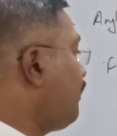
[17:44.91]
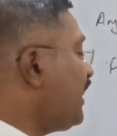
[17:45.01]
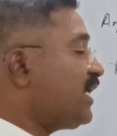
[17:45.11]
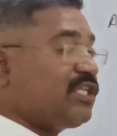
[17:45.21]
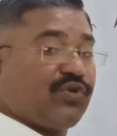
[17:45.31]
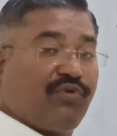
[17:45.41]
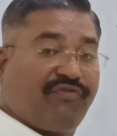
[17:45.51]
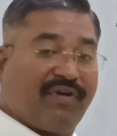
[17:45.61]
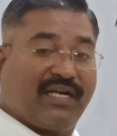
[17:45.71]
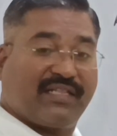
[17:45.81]
British who
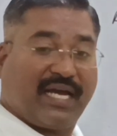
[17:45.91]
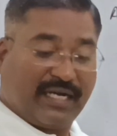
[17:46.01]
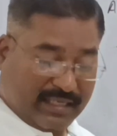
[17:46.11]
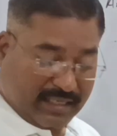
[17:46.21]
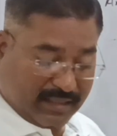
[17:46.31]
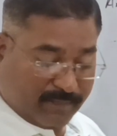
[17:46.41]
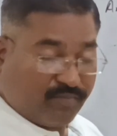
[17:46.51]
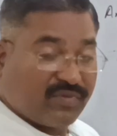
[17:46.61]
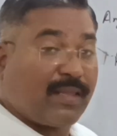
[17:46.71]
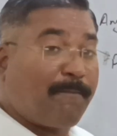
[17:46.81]
felt that
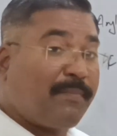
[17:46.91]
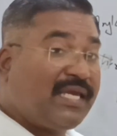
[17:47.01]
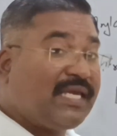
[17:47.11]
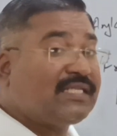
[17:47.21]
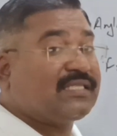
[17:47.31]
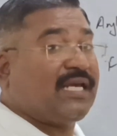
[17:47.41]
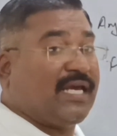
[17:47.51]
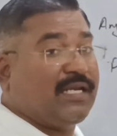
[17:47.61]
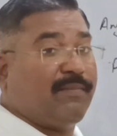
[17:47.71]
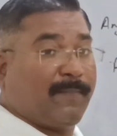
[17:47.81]
the biggest
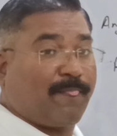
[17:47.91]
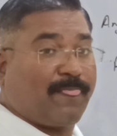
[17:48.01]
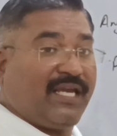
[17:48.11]
enemy,